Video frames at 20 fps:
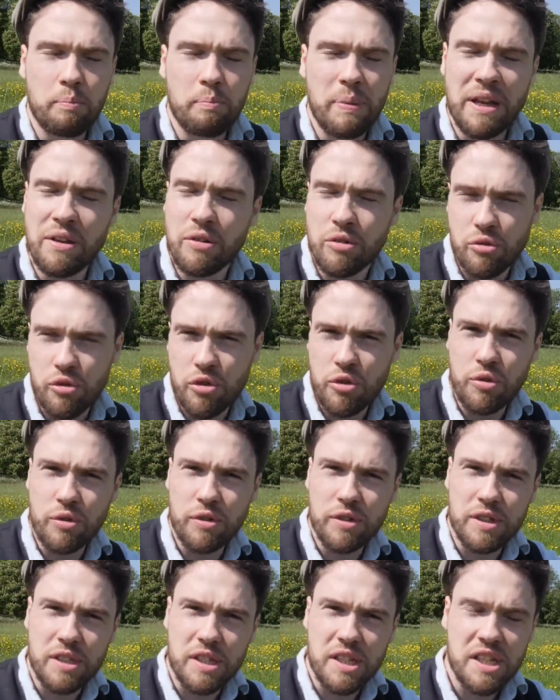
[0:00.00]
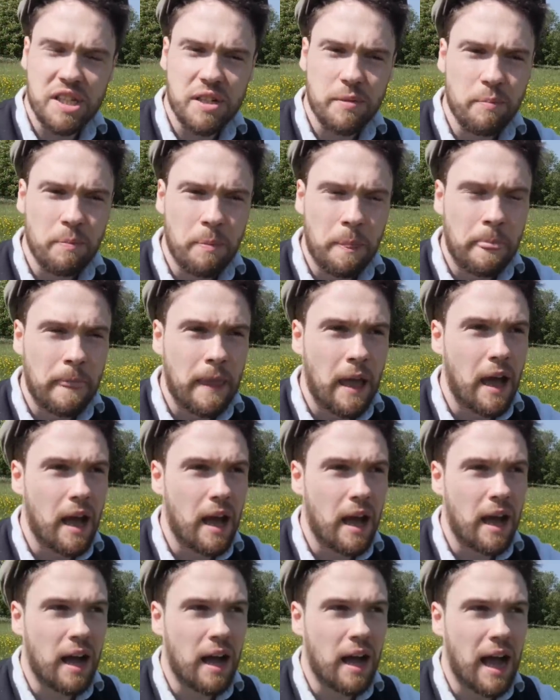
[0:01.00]
binned runes
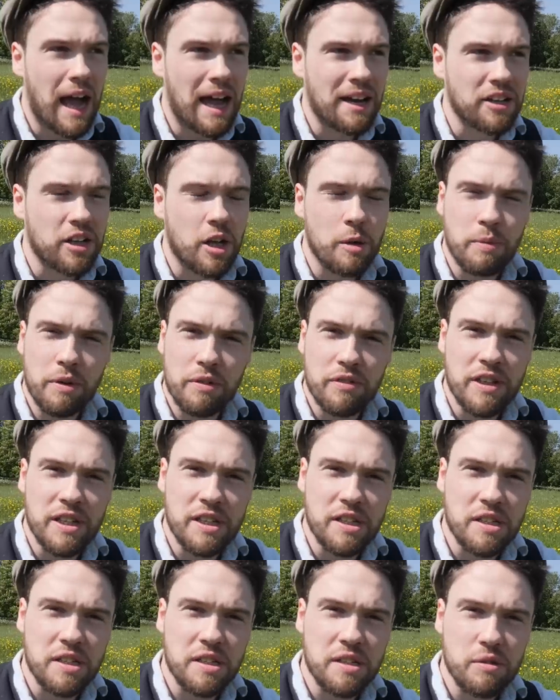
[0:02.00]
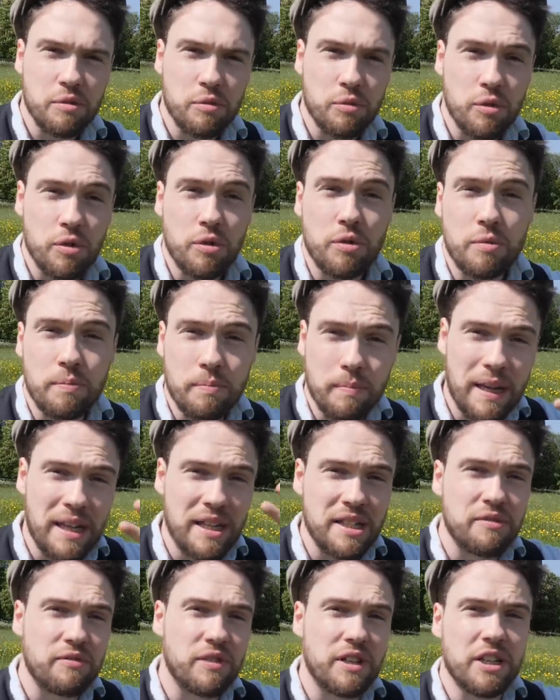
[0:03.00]
and a couple of his
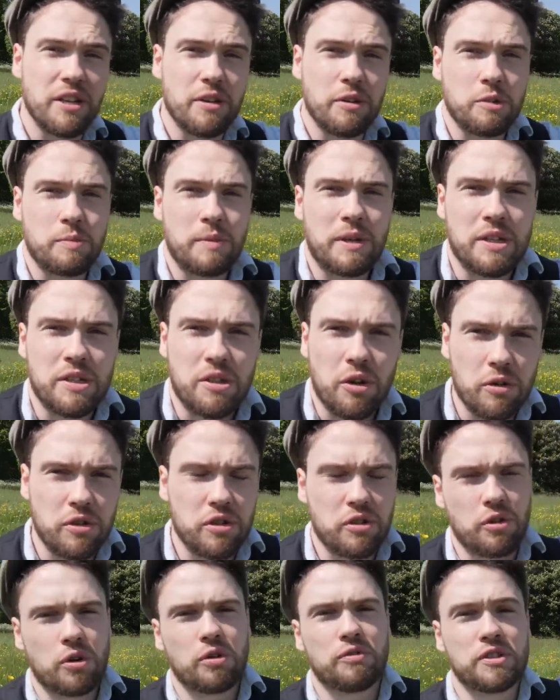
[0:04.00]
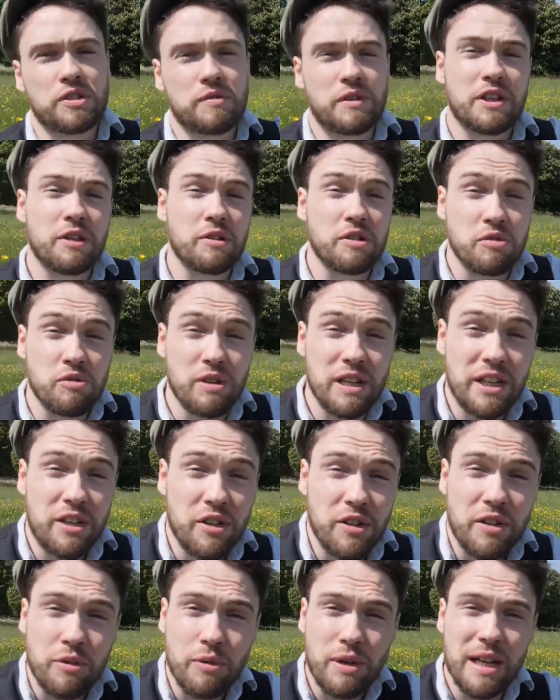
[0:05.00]
rune-based videos, because Dr. Crawford's videos are really
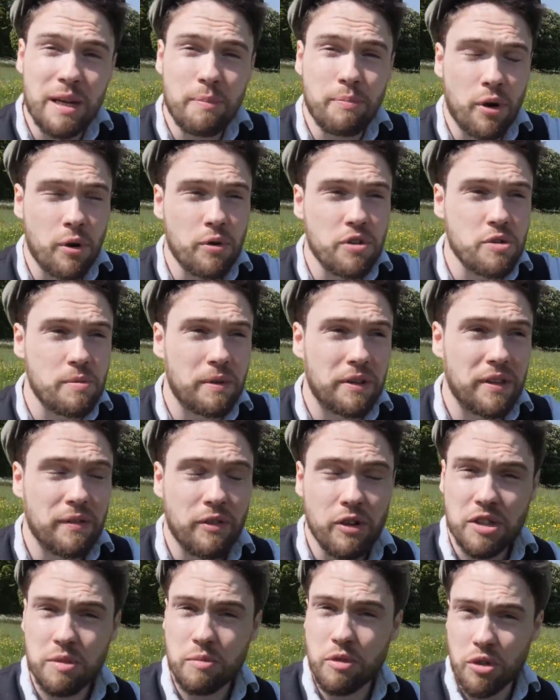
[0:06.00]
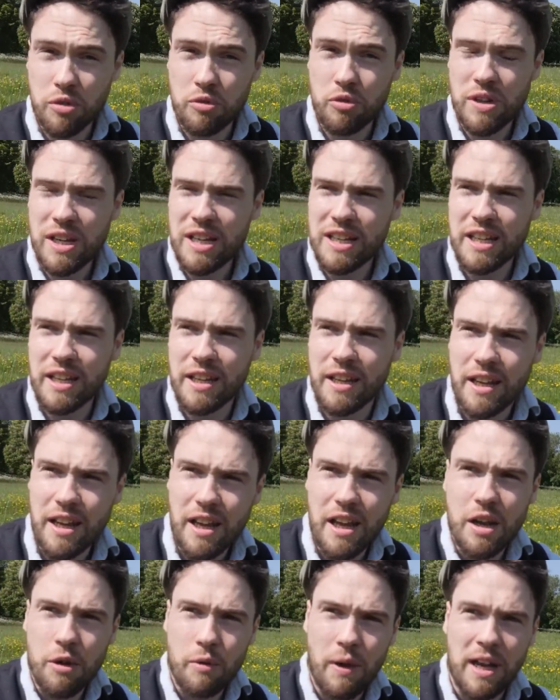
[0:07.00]
good, they're really approachable, and they've got some good reading
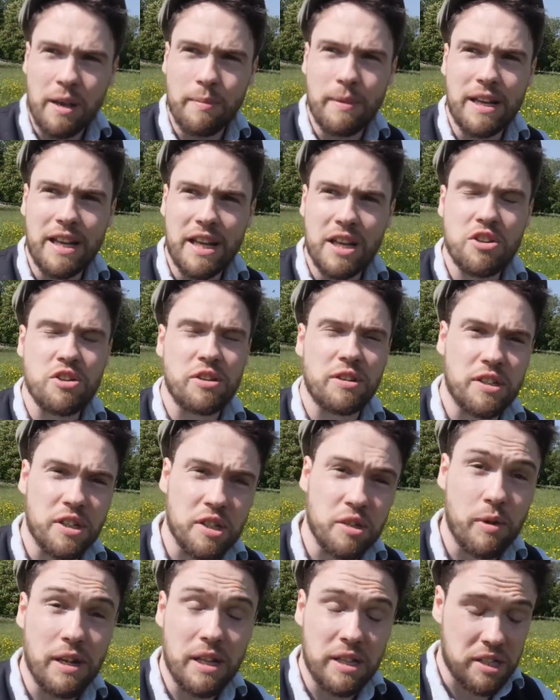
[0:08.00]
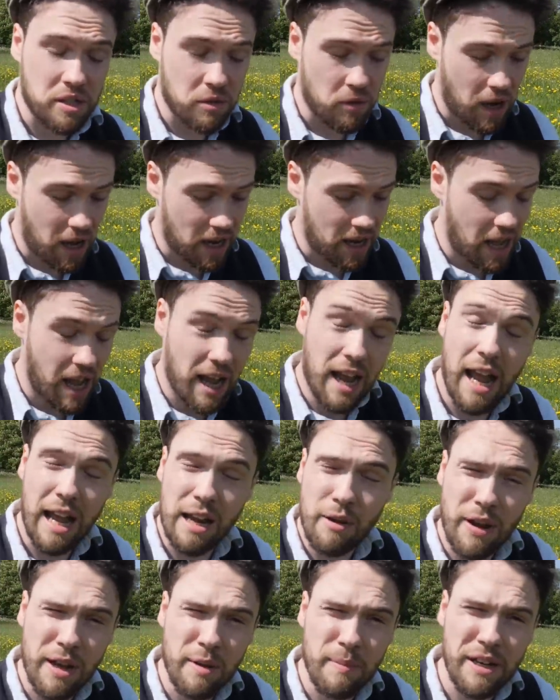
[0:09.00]
recommendations as well, so I
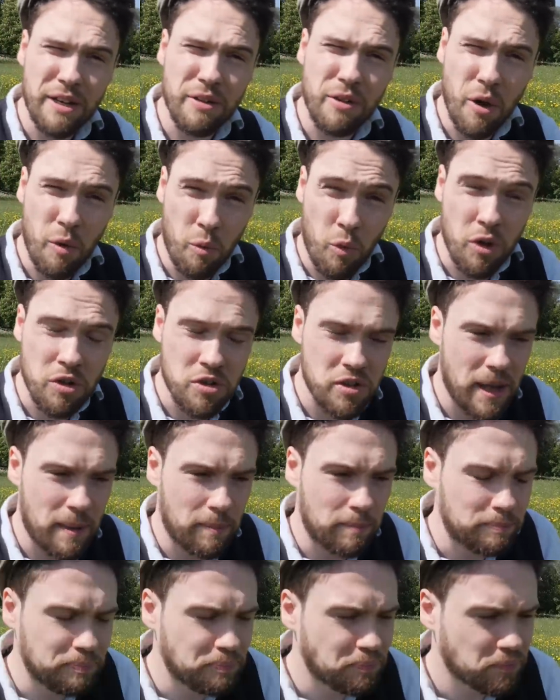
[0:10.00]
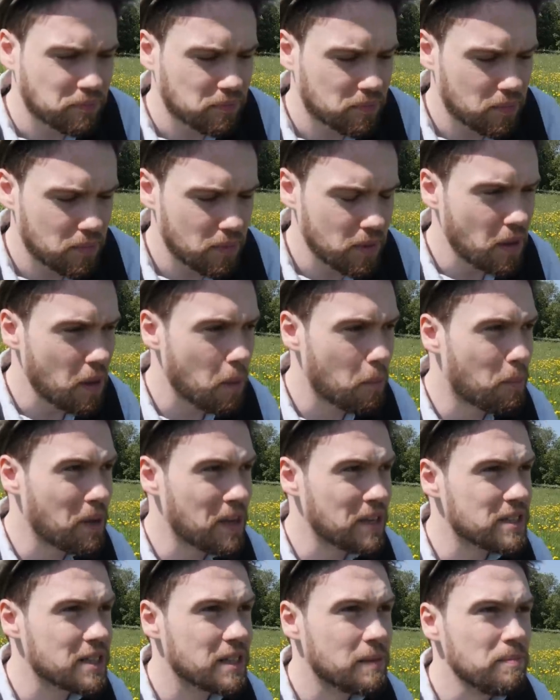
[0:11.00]
highly recommend you go and watch them.
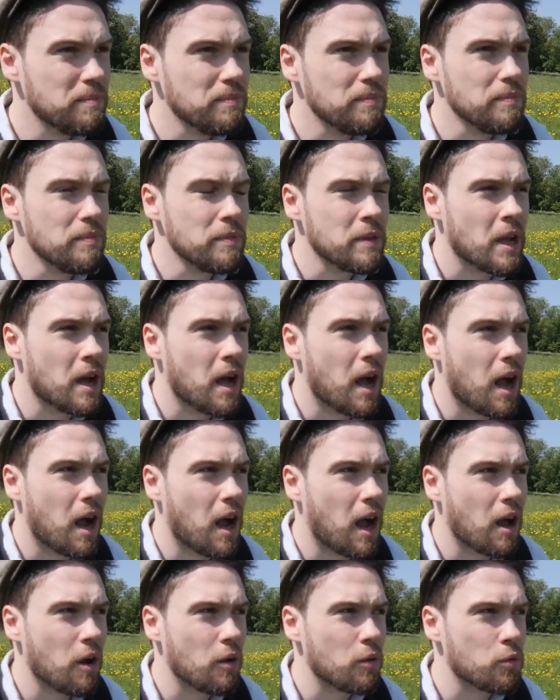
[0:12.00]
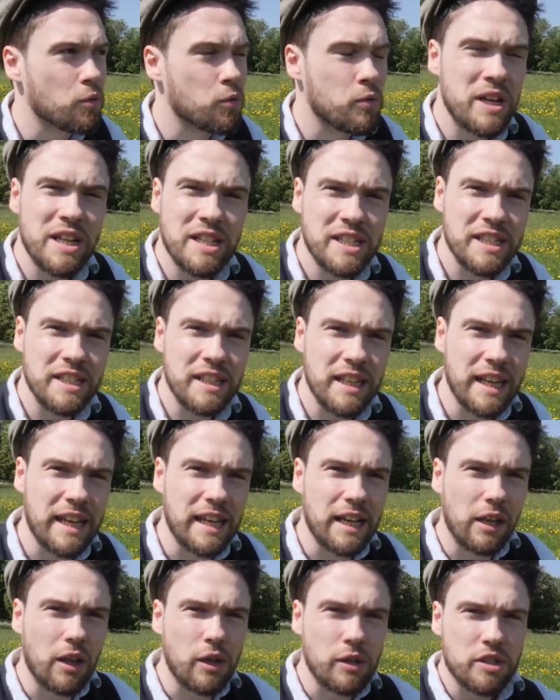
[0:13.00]
But
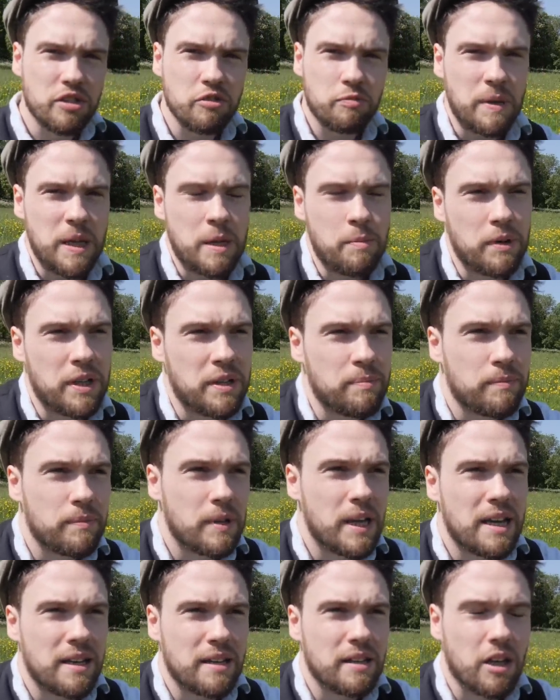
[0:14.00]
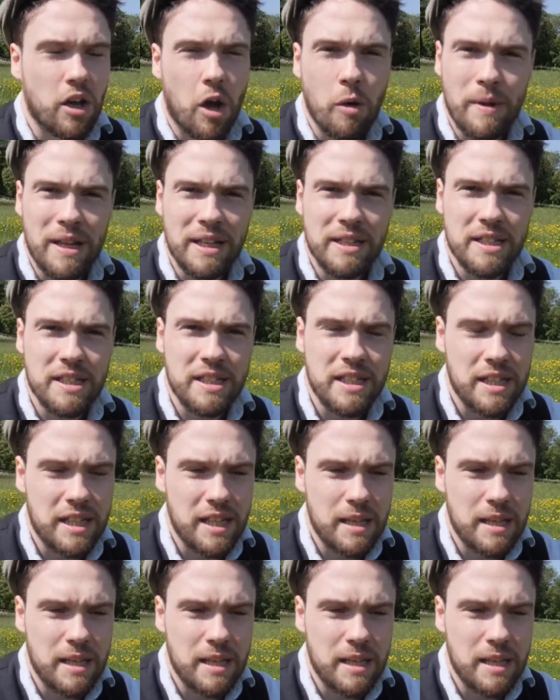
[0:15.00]
recently, lots of people in the comments and in